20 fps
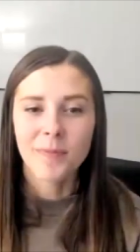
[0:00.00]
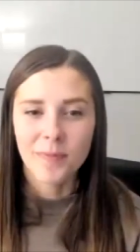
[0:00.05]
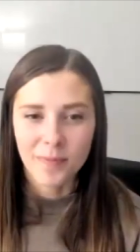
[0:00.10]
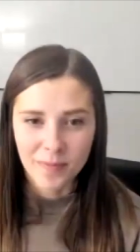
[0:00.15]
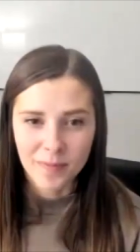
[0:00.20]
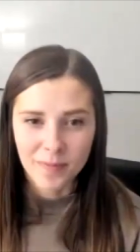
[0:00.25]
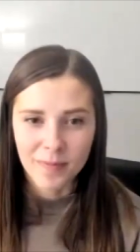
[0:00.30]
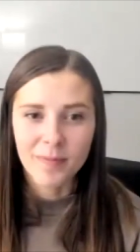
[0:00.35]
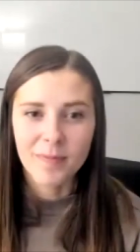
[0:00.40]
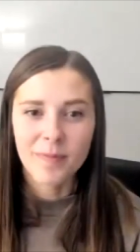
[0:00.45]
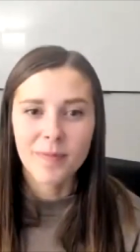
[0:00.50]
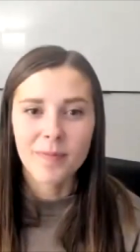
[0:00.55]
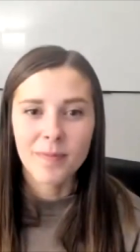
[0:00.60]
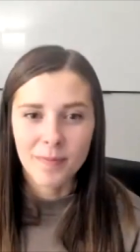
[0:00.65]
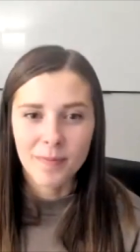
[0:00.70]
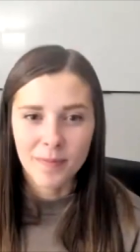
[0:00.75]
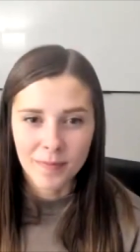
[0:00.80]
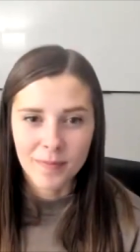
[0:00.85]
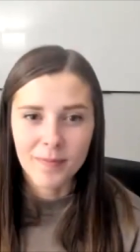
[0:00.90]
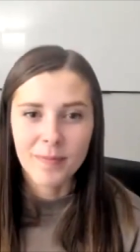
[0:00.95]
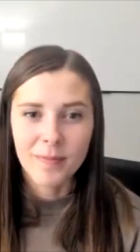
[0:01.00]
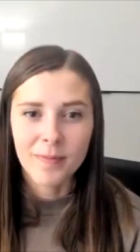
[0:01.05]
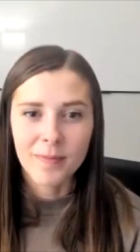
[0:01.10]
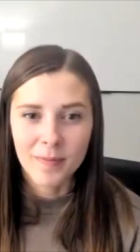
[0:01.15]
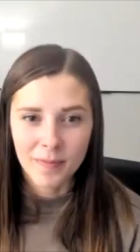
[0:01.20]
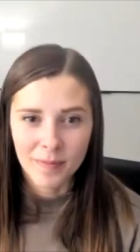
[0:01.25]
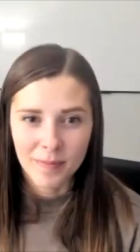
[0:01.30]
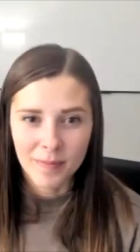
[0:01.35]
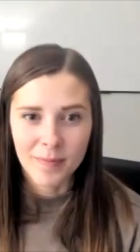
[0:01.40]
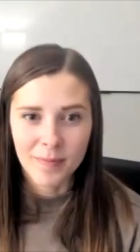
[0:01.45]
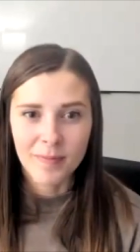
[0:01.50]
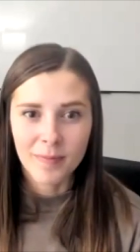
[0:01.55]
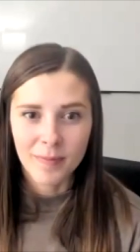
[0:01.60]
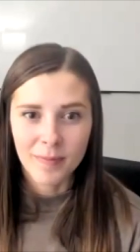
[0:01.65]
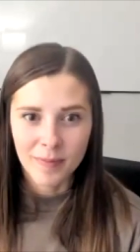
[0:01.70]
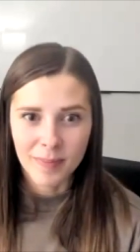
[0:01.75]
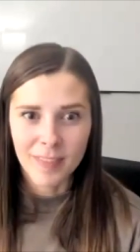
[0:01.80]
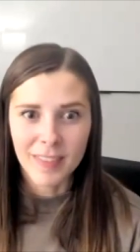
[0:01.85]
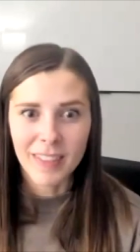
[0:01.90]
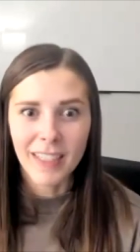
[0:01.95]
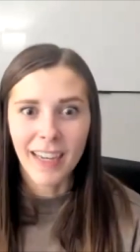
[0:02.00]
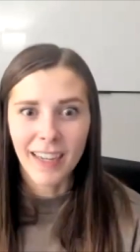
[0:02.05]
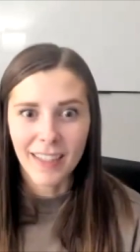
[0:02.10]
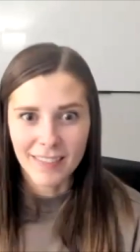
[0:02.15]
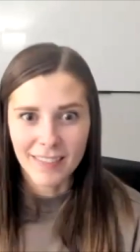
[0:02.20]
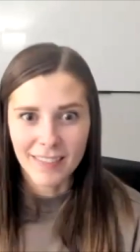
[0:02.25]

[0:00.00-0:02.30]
but we have to. Yeah. So,